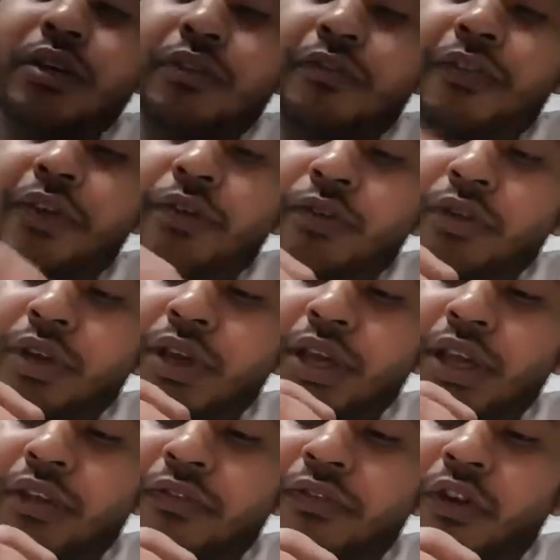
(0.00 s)
Few
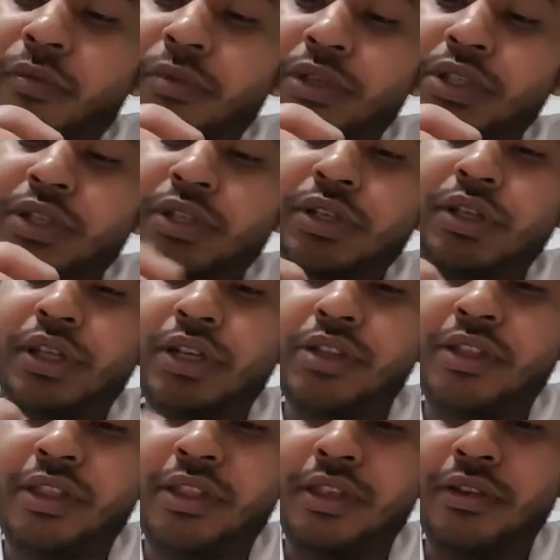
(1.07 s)
information here is
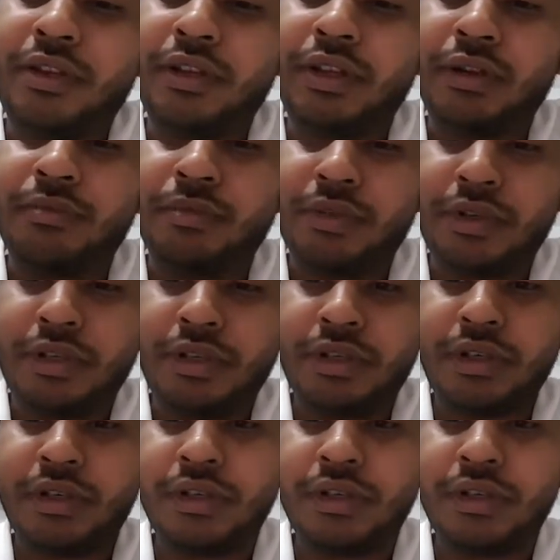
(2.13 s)
the serial number,